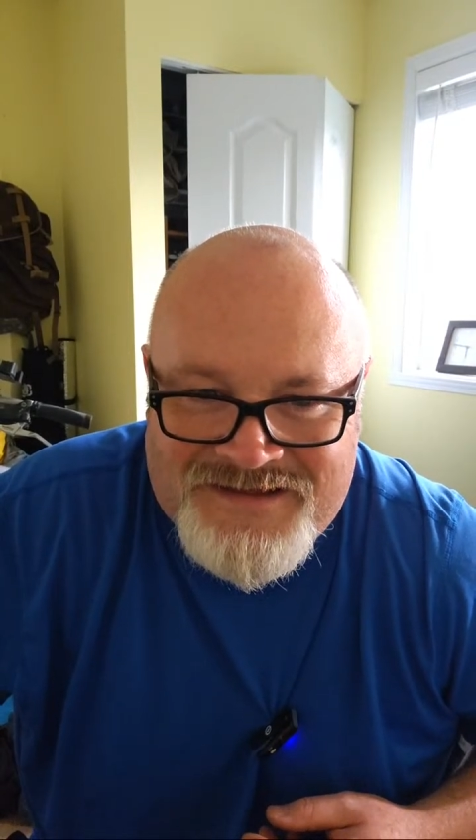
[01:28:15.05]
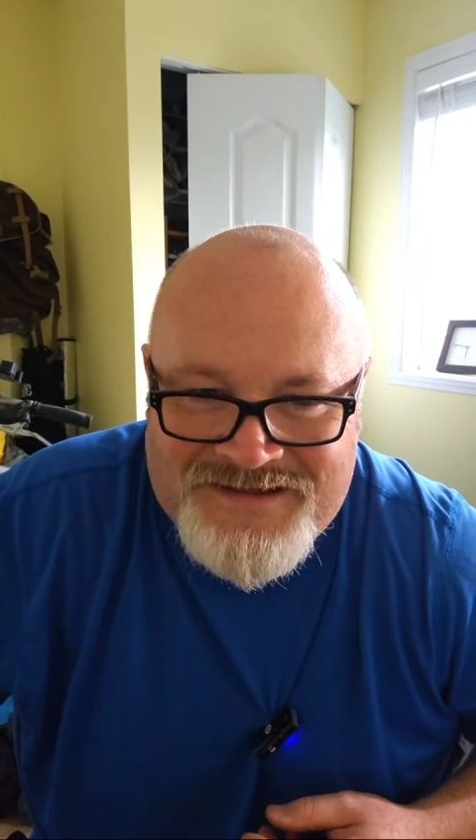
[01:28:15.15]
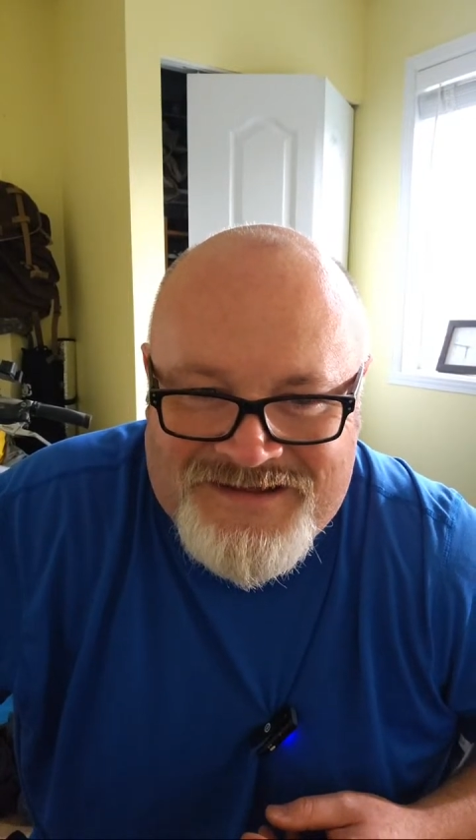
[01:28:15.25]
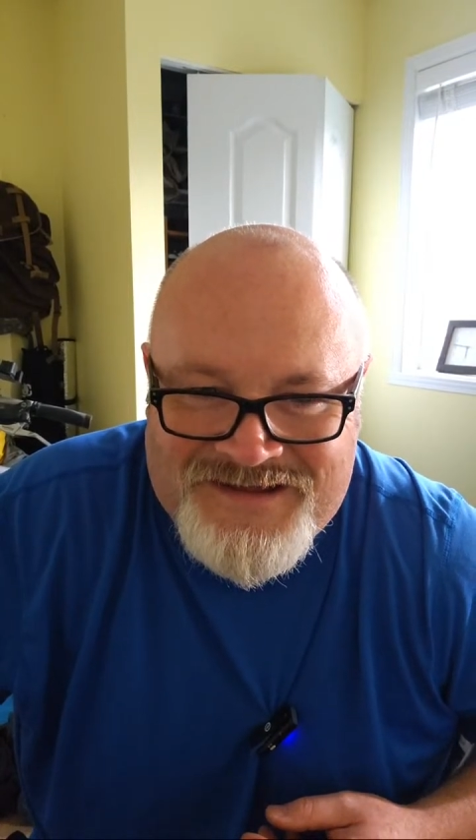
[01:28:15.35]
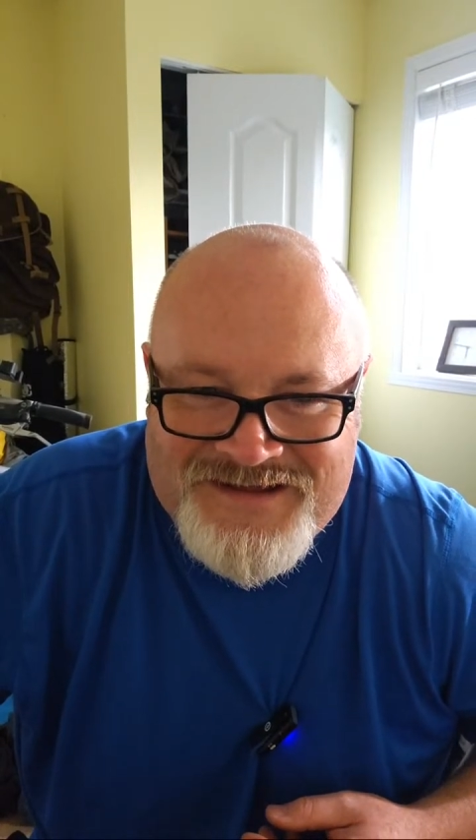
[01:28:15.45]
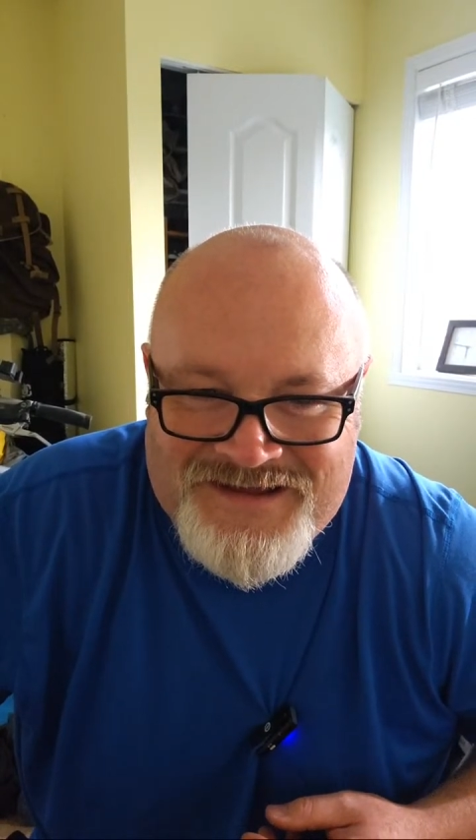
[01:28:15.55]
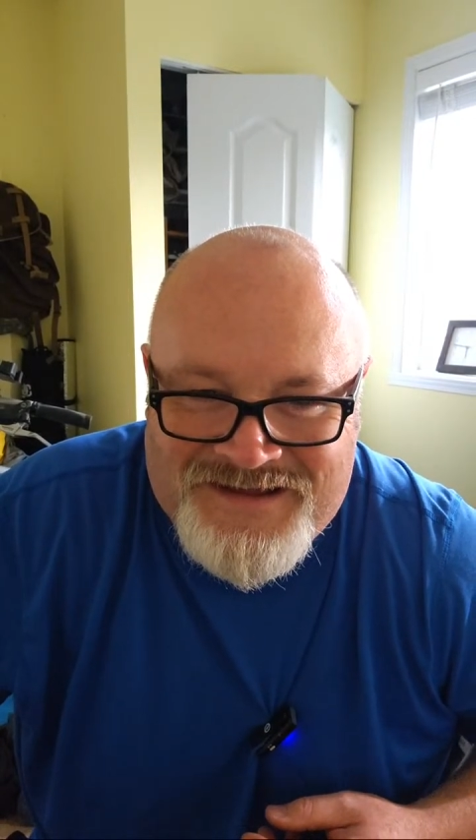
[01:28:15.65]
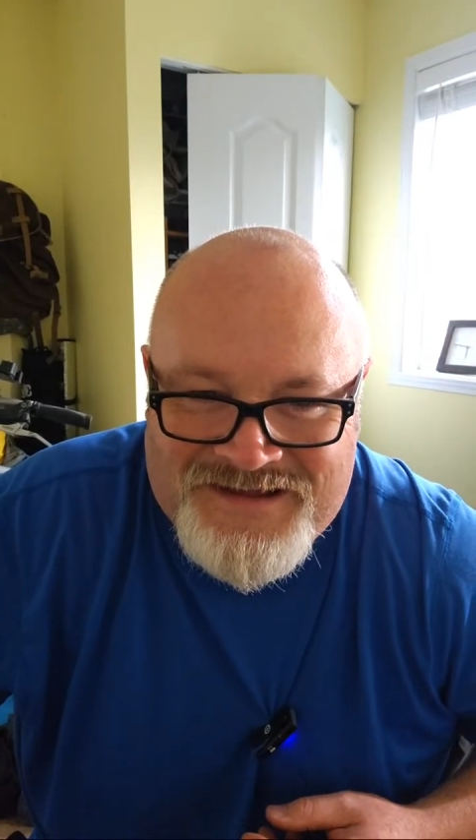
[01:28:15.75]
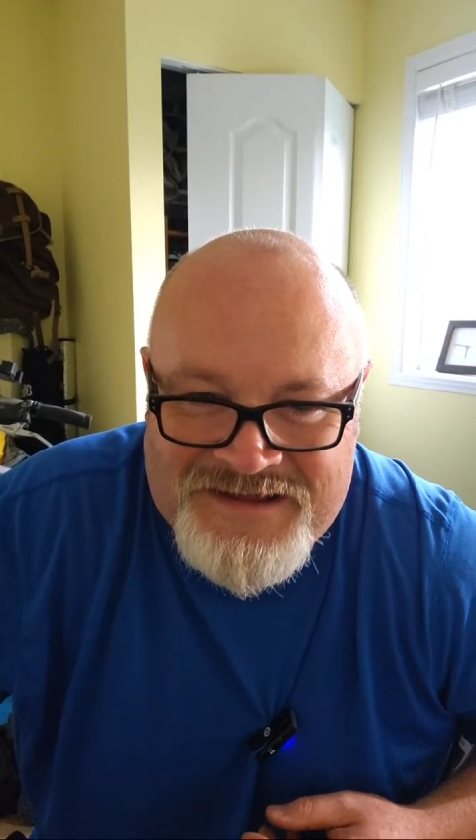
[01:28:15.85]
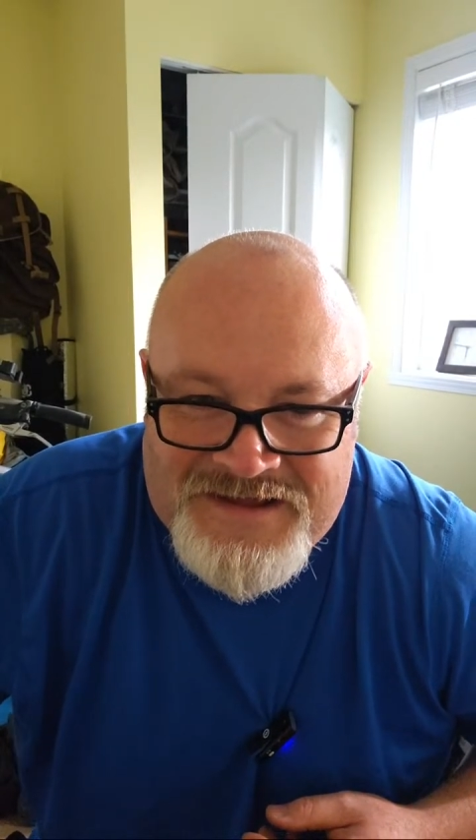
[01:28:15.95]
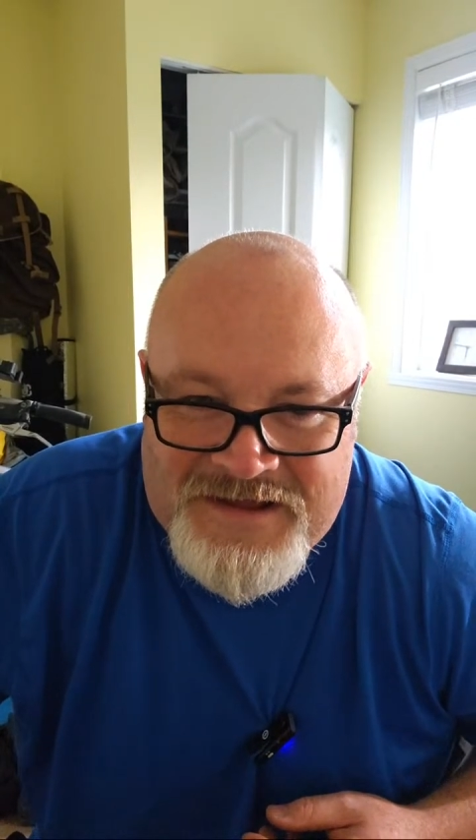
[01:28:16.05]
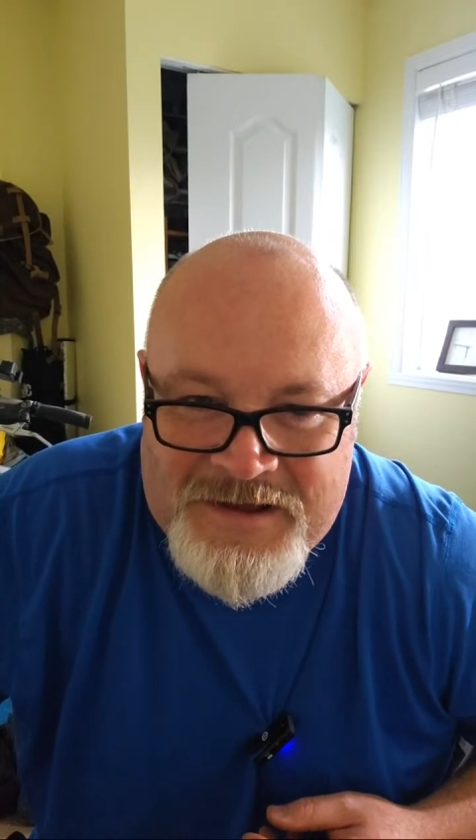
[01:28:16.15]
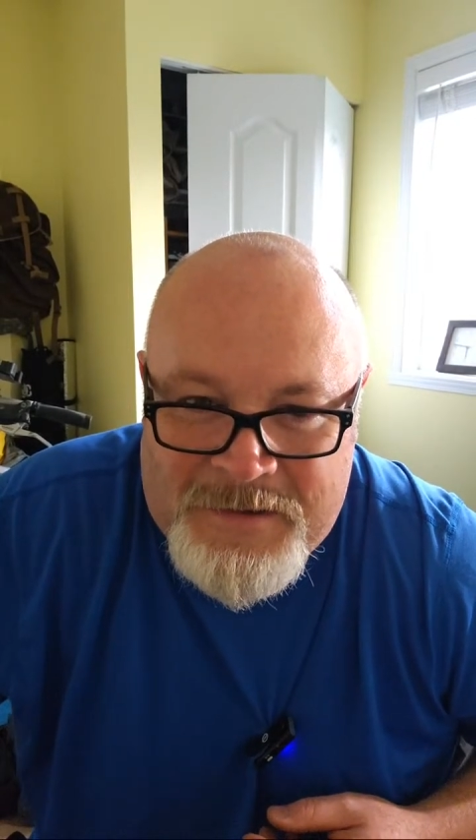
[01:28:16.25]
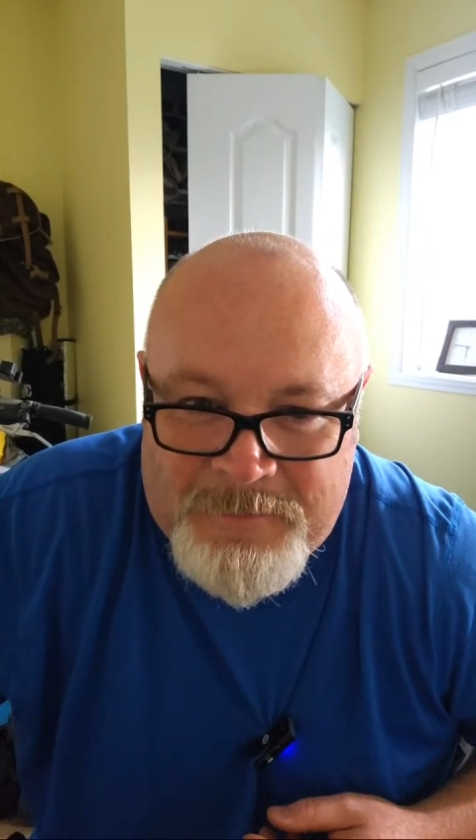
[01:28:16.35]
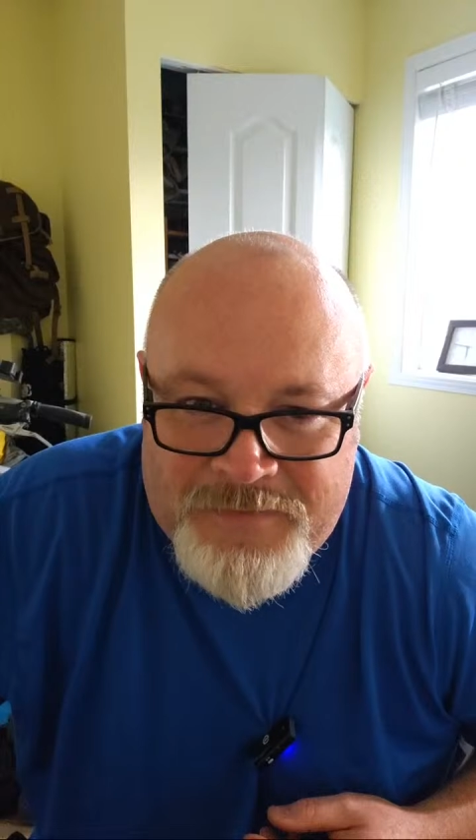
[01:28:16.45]

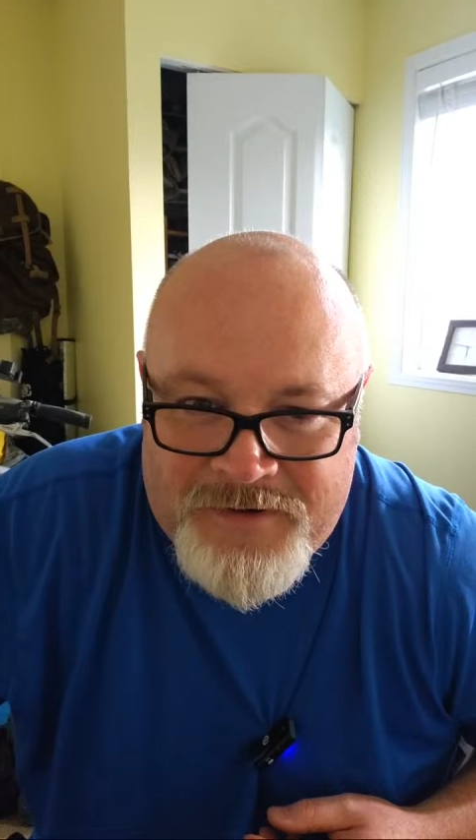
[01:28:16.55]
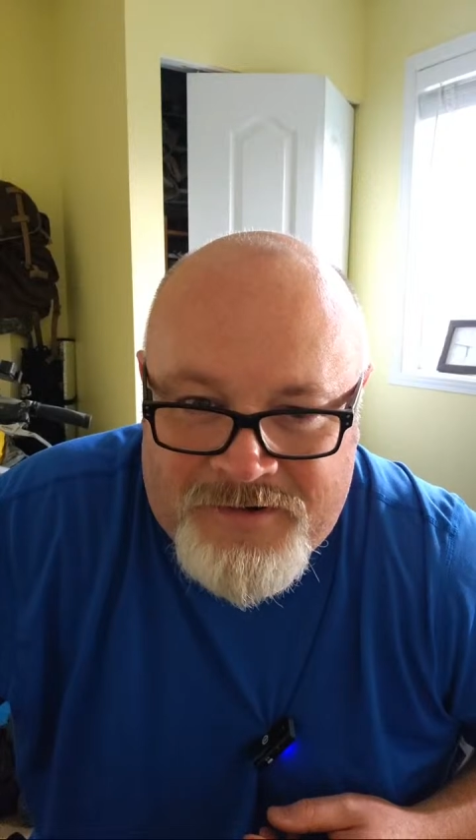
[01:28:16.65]
Beer